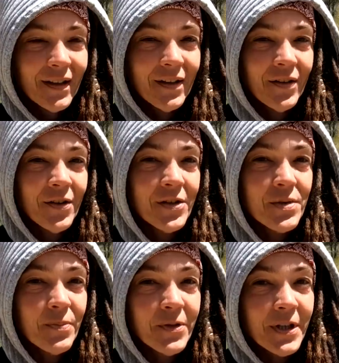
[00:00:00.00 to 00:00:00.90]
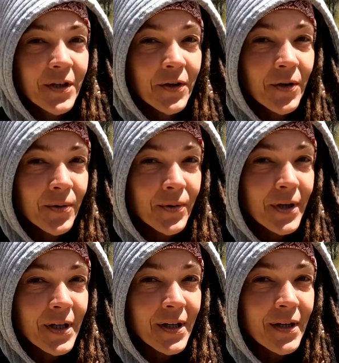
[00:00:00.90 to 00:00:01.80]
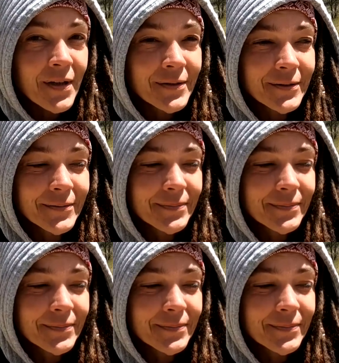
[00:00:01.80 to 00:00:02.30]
It looks pretty cold there.